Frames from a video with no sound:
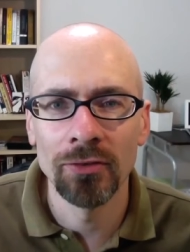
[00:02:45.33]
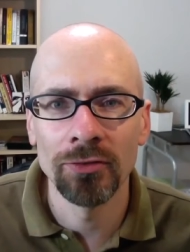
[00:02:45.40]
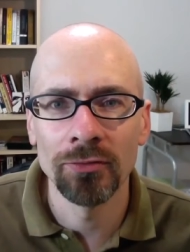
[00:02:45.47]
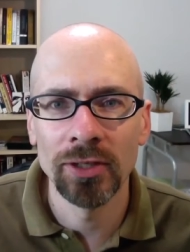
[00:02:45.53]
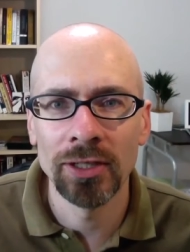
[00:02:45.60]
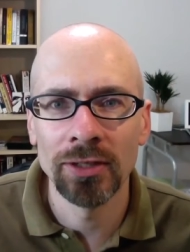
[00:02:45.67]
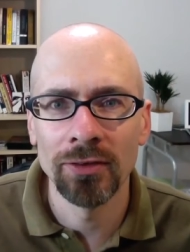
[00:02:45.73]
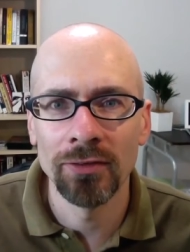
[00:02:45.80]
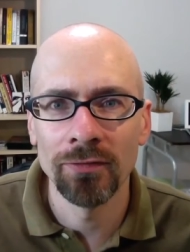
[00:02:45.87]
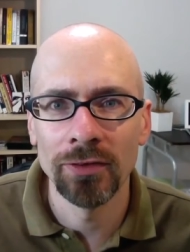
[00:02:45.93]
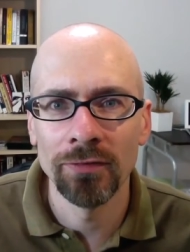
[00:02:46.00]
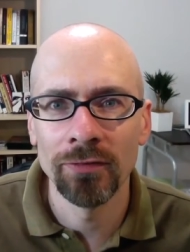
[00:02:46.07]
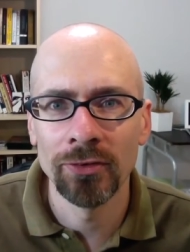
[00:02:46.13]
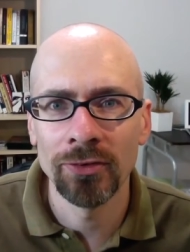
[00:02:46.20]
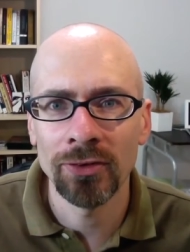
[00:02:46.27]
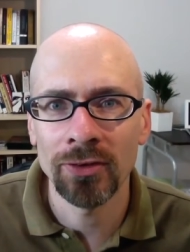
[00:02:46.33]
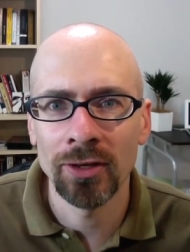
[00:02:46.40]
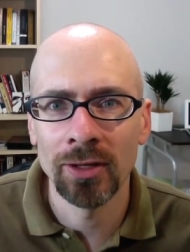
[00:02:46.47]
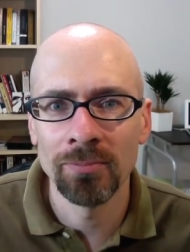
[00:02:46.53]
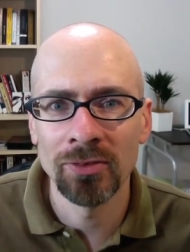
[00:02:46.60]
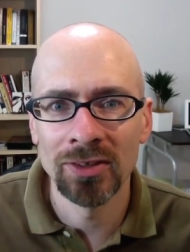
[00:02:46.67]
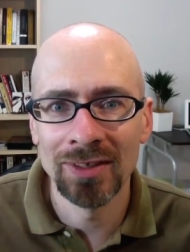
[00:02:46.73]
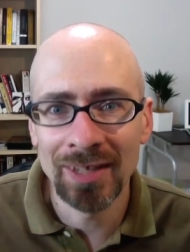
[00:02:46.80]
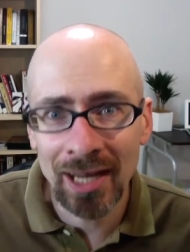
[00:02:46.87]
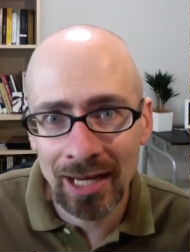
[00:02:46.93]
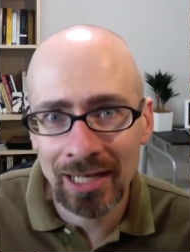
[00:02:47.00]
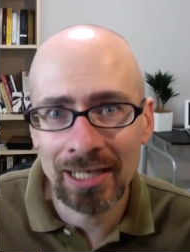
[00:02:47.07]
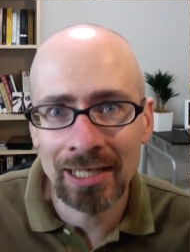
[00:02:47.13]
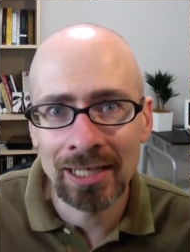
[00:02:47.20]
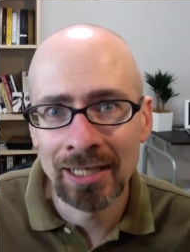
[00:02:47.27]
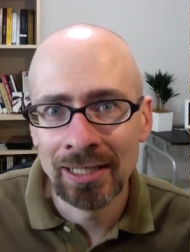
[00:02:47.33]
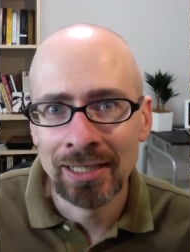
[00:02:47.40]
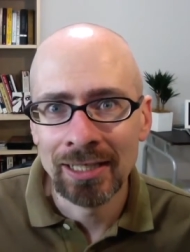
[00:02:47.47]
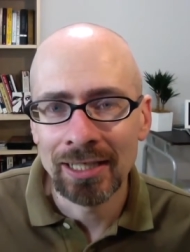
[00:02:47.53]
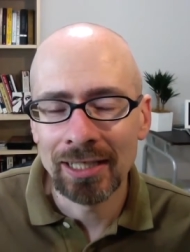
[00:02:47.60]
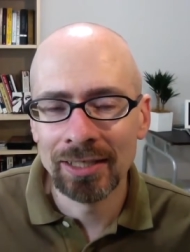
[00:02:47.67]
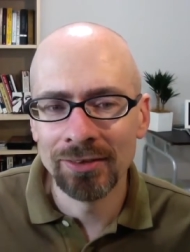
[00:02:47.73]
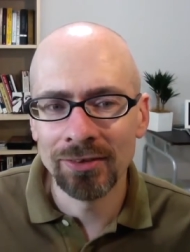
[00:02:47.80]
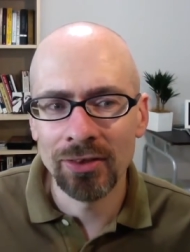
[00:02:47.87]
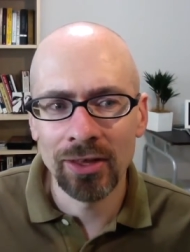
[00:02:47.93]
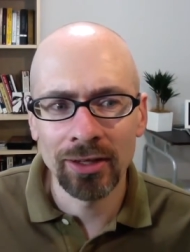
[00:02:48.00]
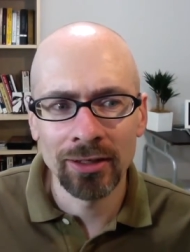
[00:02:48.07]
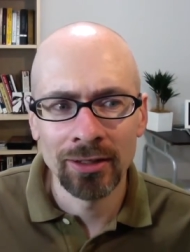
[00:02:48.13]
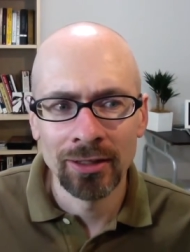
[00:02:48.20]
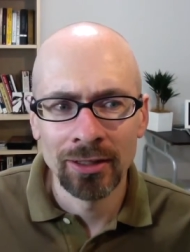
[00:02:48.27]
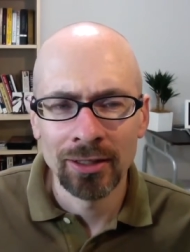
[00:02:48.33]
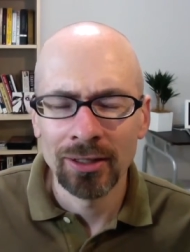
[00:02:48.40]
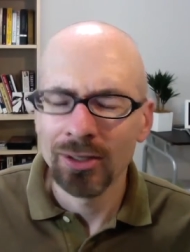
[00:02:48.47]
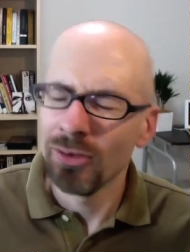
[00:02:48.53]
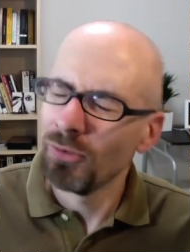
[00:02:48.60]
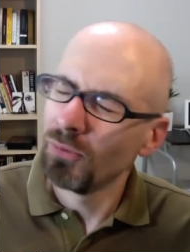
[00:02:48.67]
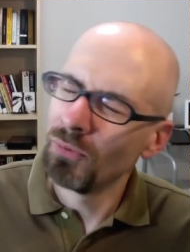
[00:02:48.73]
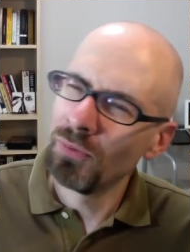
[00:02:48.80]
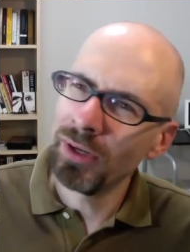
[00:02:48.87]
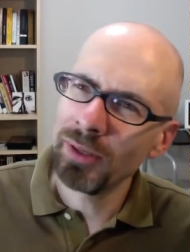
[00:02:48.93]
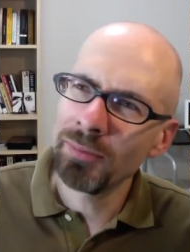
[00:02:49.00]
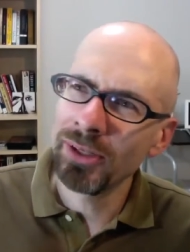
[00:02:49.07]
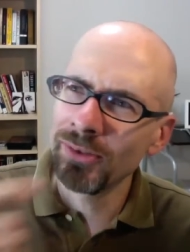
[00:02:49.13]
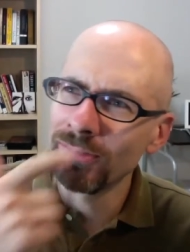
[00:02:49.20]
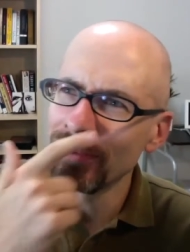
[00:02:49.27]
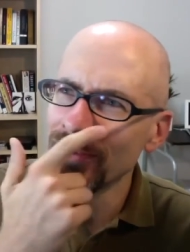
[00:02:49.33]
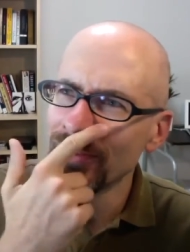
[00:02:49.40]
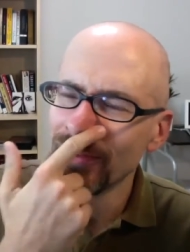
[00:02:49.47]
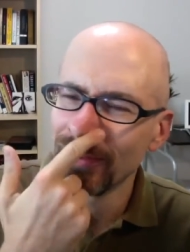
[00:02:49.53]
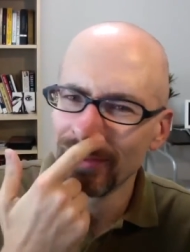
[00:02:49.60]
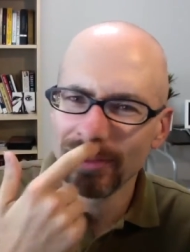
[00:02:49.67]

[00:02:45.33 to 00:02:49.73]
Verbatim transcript: as I was reading this for the first time today is that what about